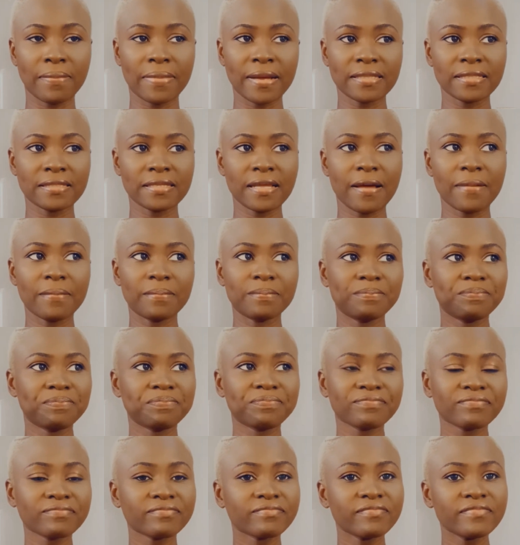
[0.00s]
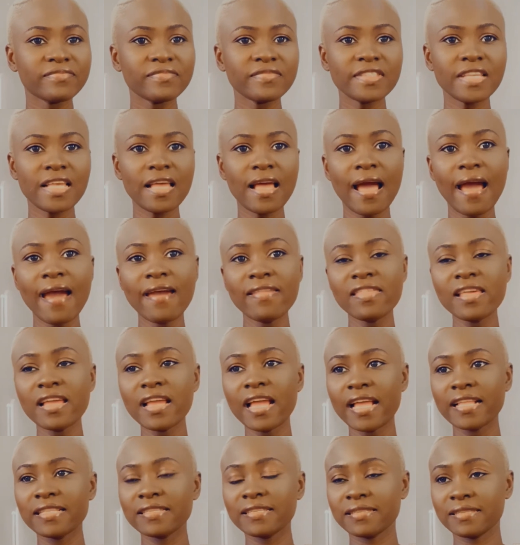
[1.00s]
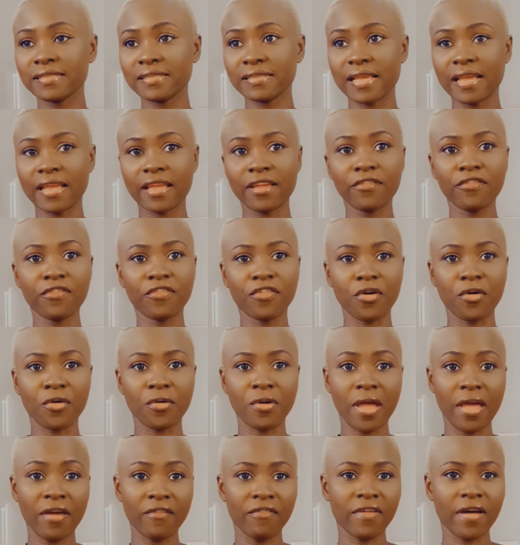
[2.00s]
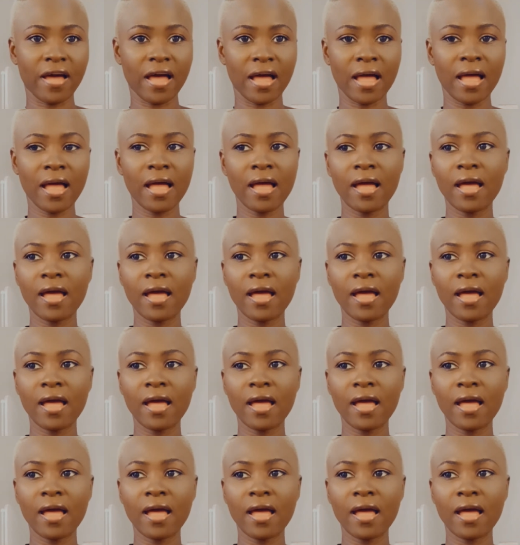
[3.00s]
but I think it's taking forever